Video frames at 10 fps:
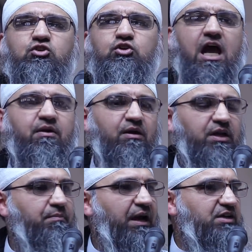to carry out
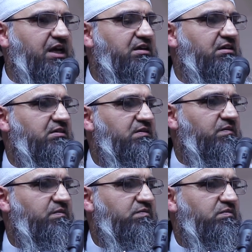in my day.
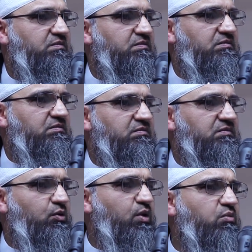
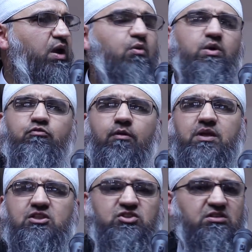Where are we from
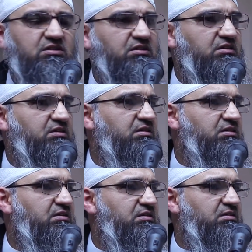this?
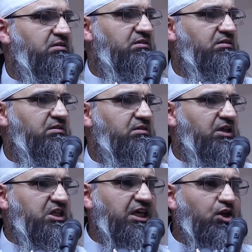The
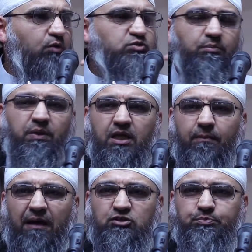key concept being
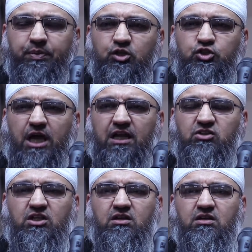about
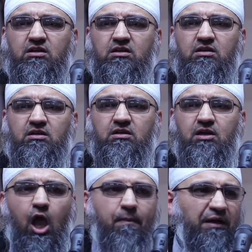spirituality,
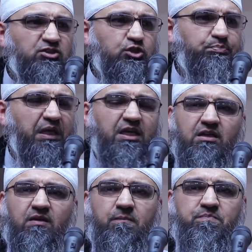about just
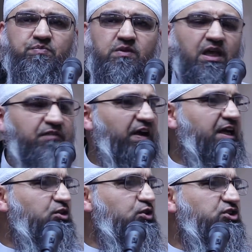being, if I
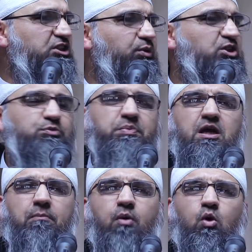can use such a word, just being
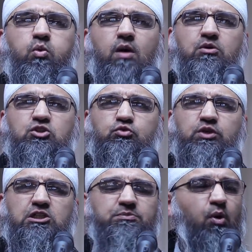a bookworm who just
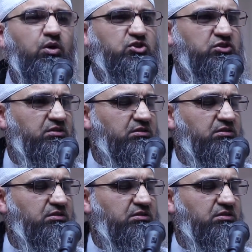reads books,